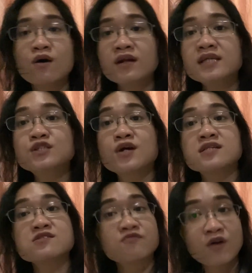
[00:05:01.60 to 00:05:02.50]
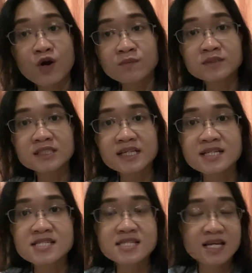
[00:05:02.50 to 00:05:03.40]
only transformed
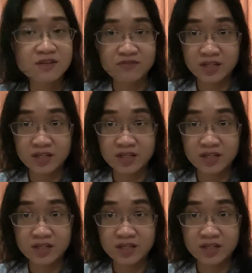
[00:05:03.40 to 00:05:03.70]
instead of